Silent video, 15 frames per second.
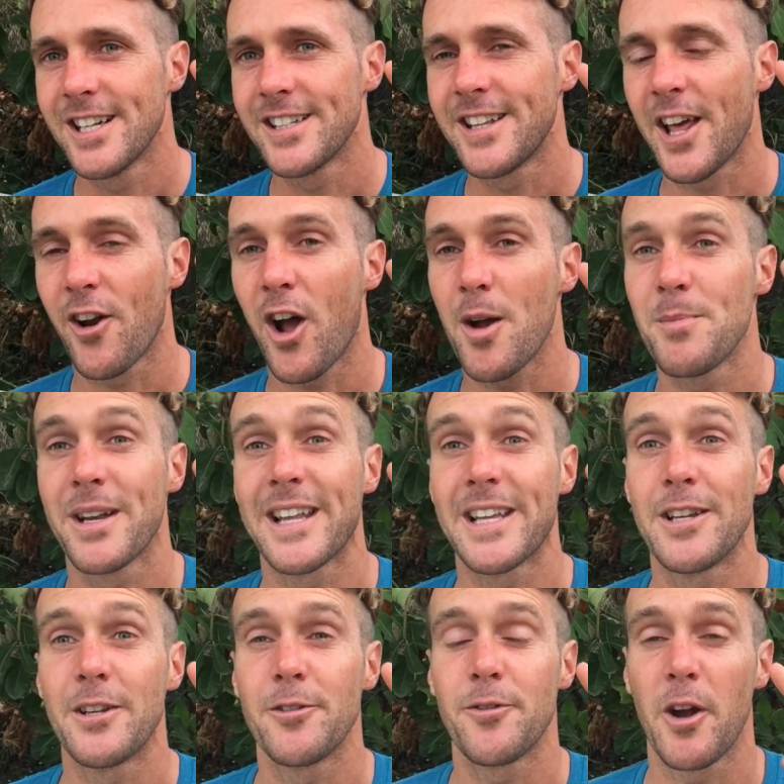that I
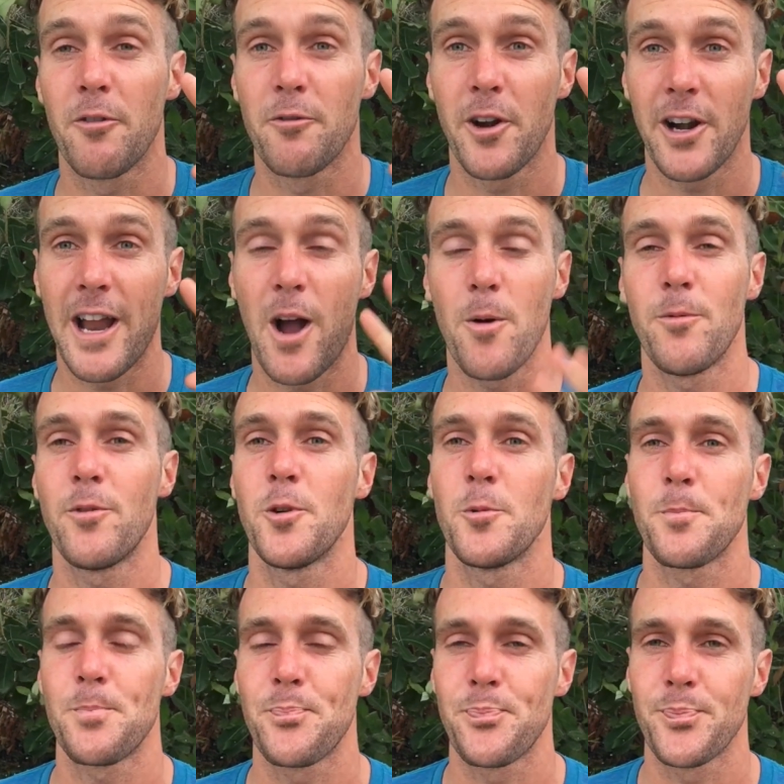believe are very helpful.
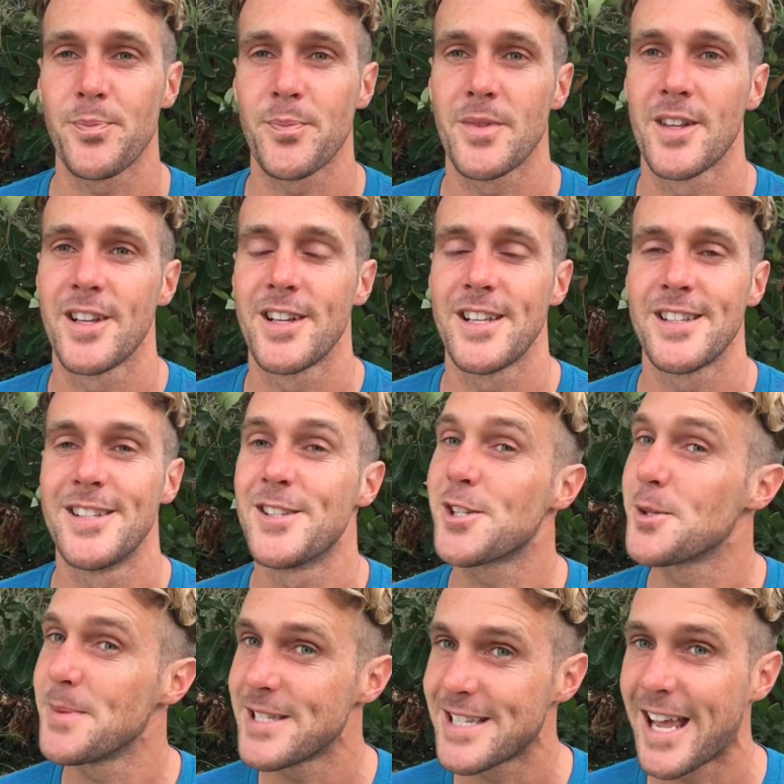This
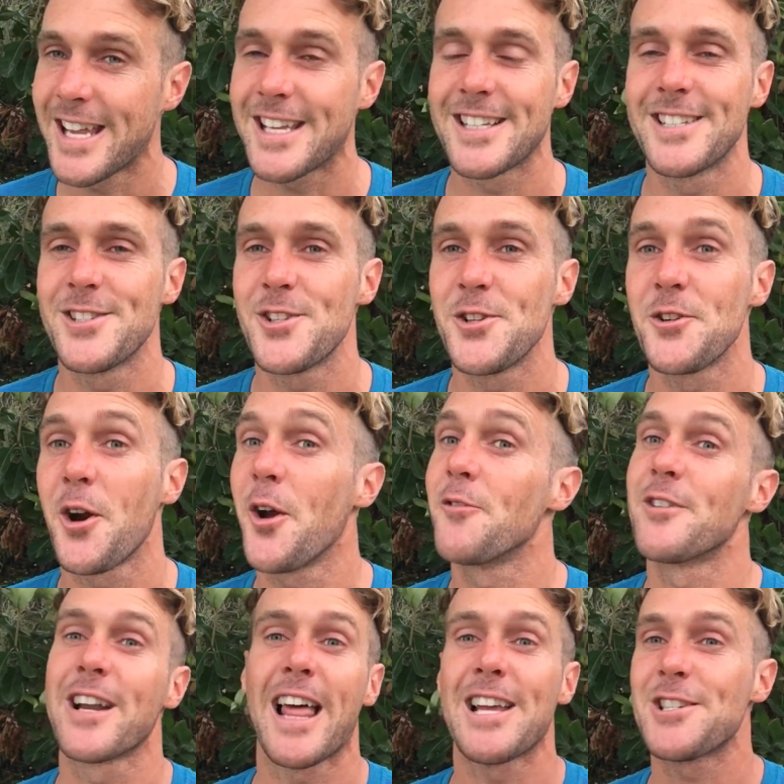could be taken into your own
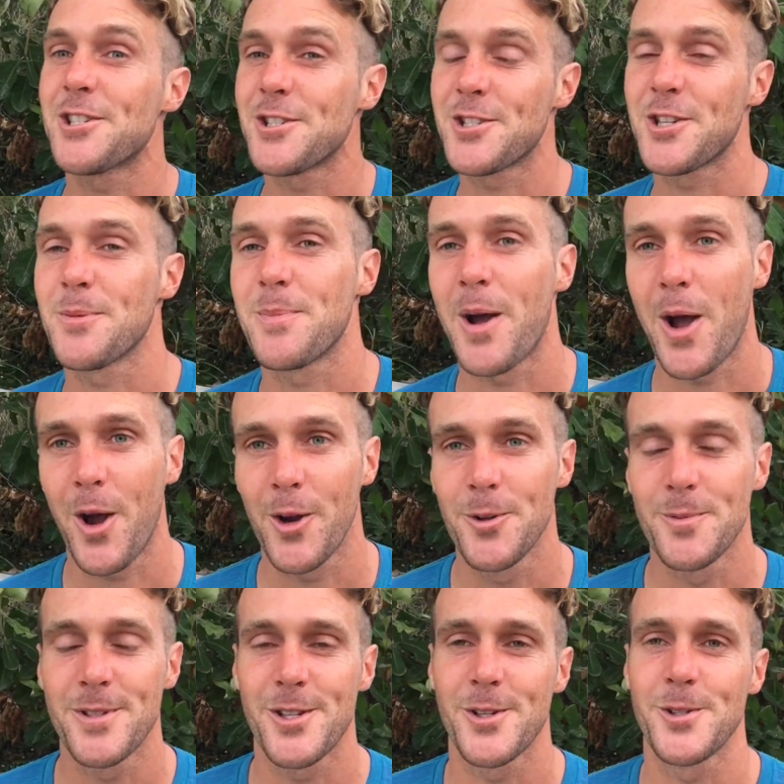relationship at
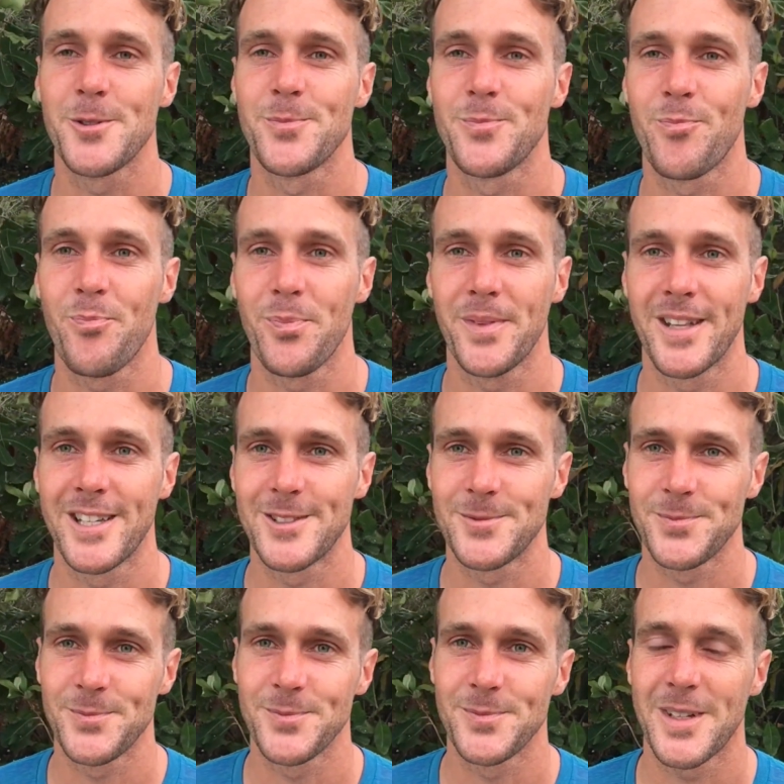home too. Yeah.
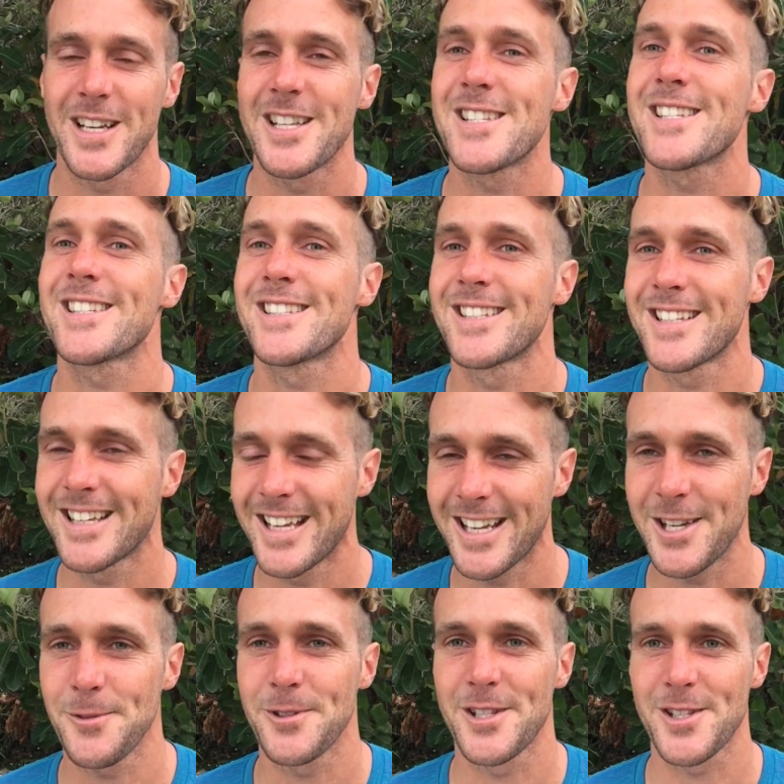But let's
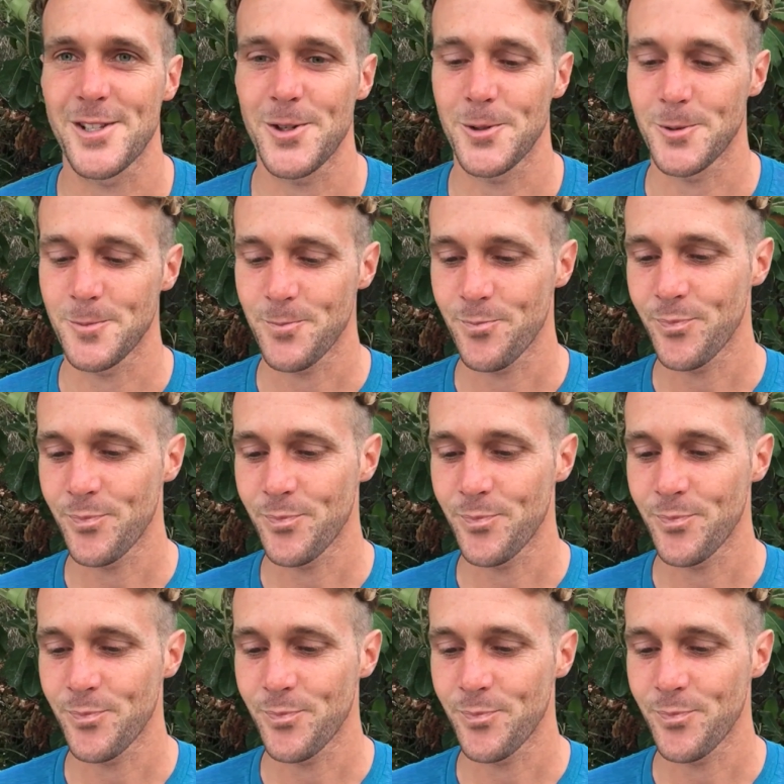kick it with the school.